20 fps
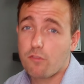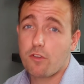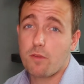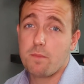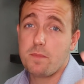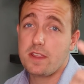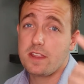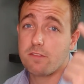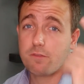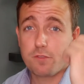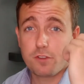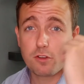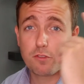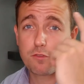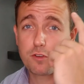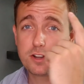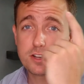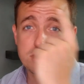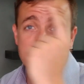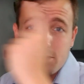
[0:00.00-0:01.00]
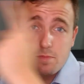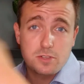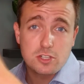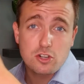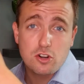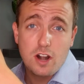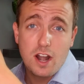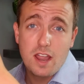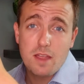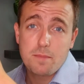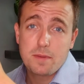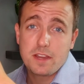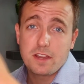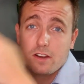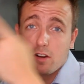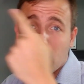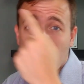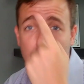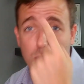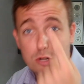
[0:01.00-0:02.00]
from me, feel free to subscribe
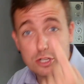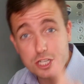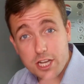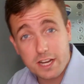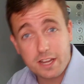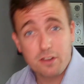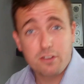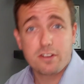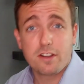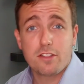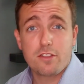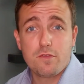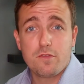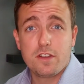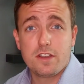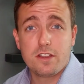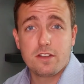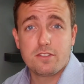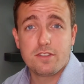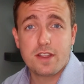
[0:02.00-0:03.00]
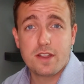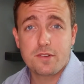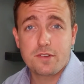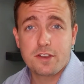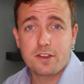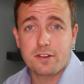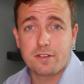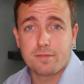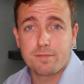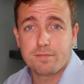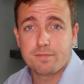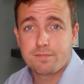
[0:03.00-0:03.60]
here or check out another video down here.